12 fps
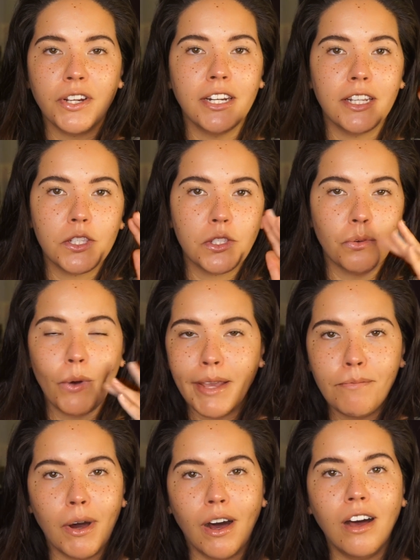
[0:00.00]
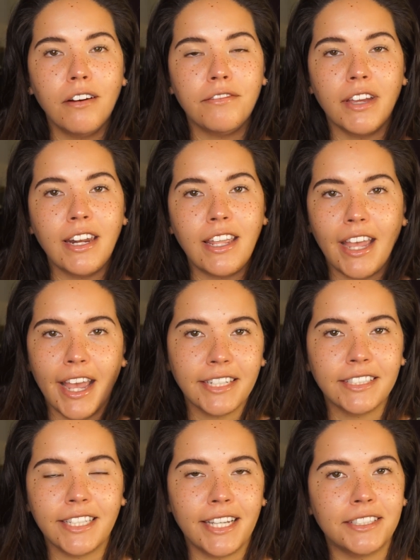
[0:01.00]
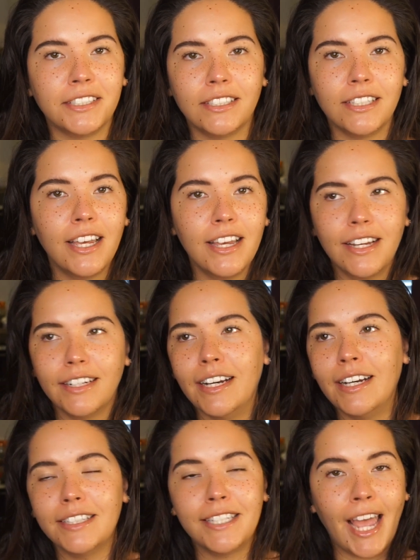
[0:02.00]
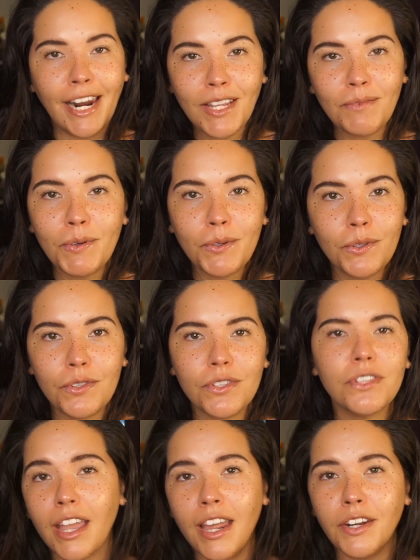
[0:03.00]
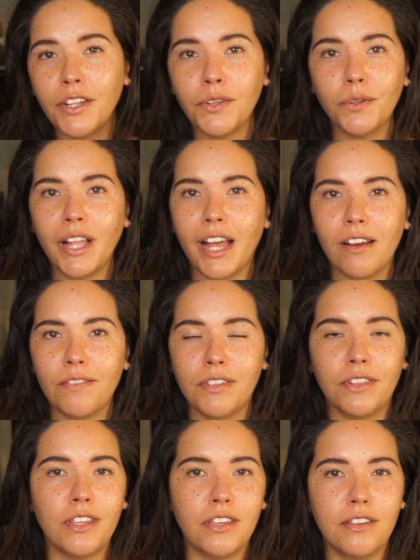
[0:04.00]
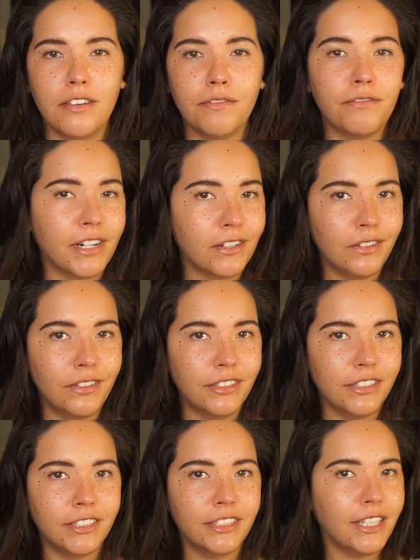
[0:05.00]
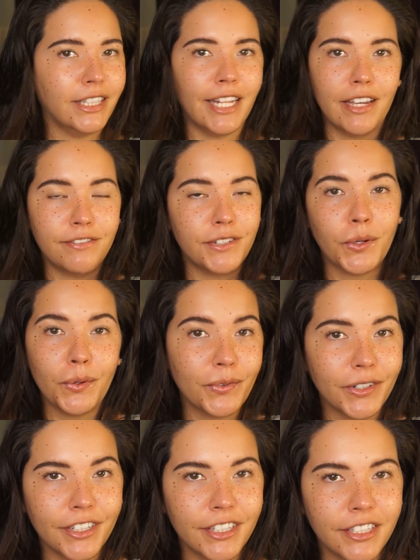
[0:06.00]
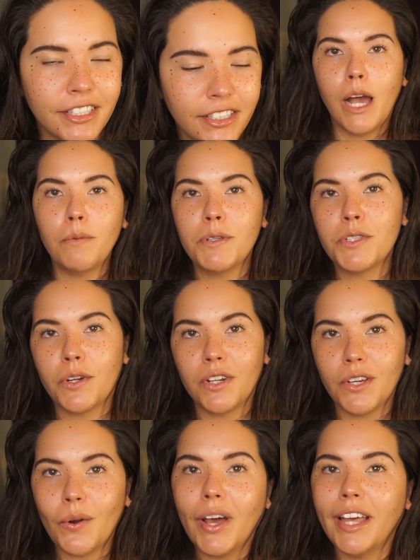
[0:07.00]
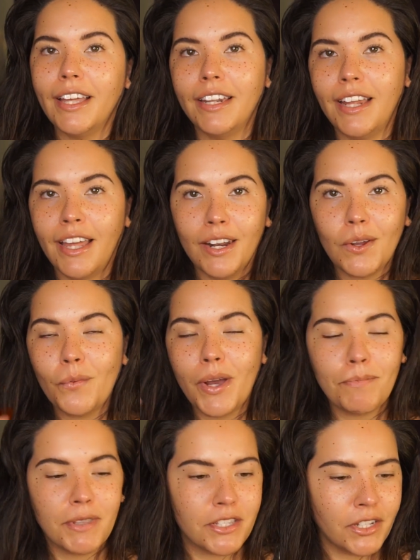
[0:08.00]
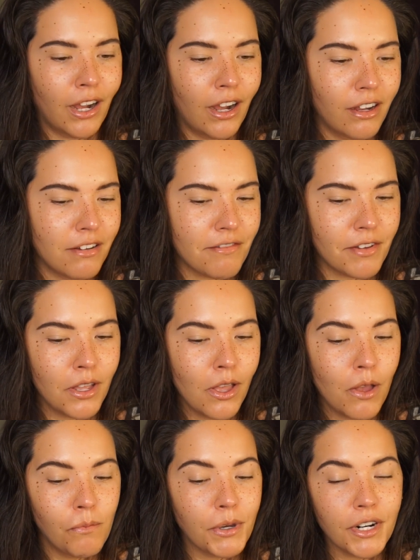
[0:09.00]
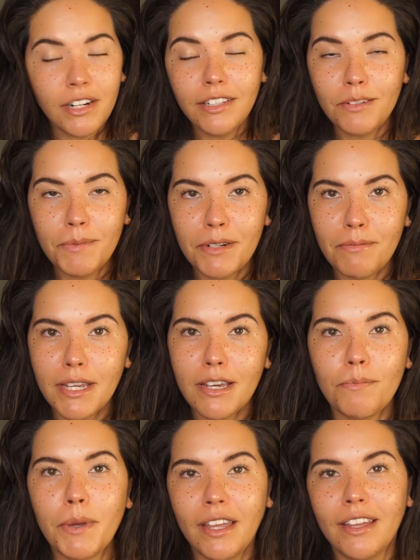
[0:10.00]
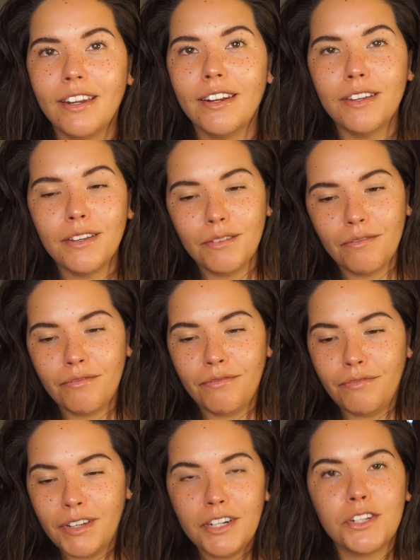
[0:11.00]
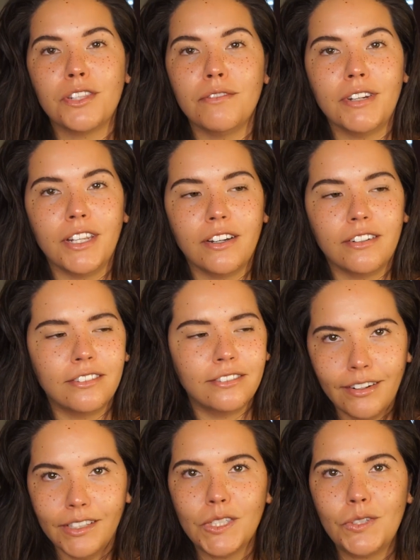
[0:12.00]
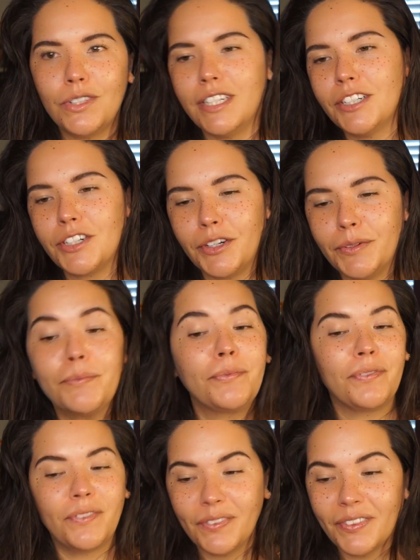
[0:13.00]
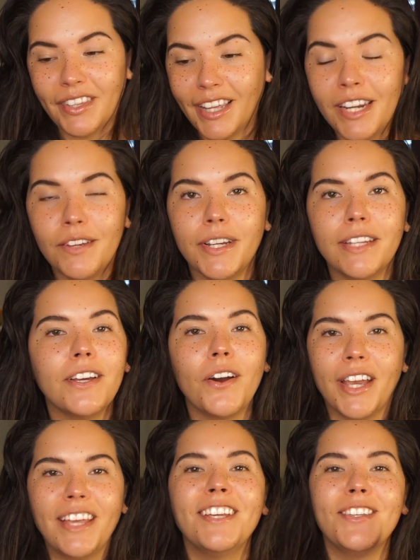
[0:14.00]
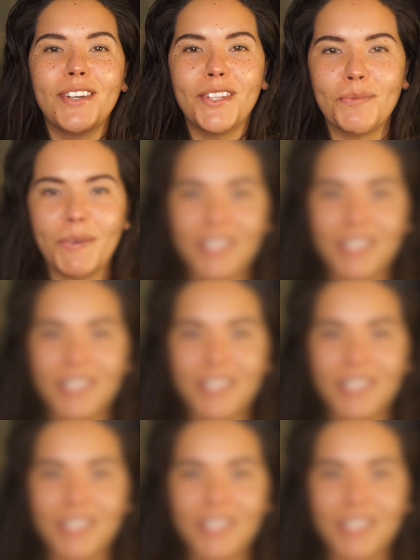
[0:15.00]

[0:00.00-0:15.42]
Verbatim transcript: You're gonna swipe off any excess uh, tanning mousse and you'll have the freckles left over. I'm just gonna go ahead and wipe this off, put on a little bit of makeup and finish the video and also do the intro. Anyway, okay, you get the